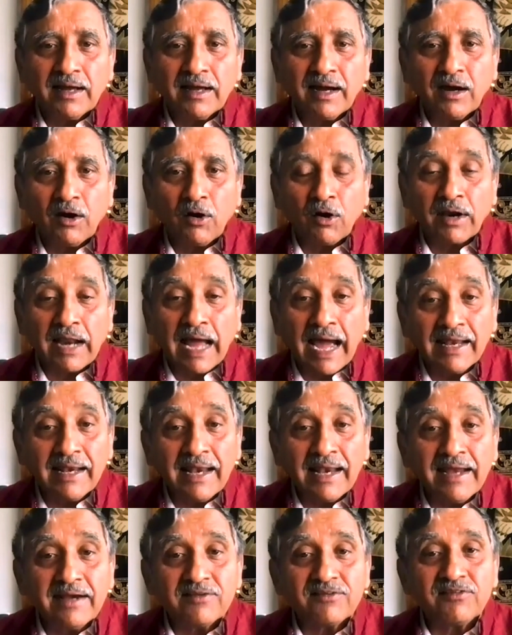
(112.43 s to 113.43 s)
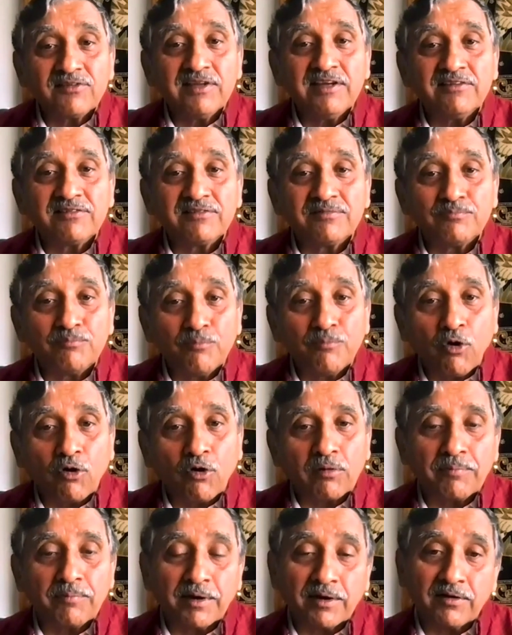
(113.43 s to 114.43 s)
or highlights these
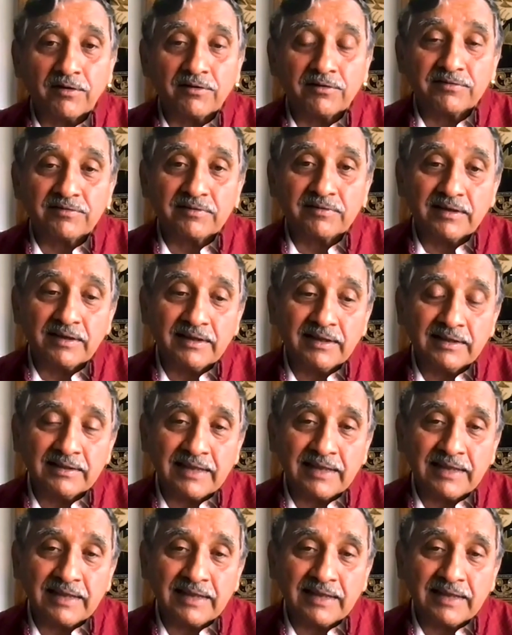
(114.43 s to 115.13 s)
more because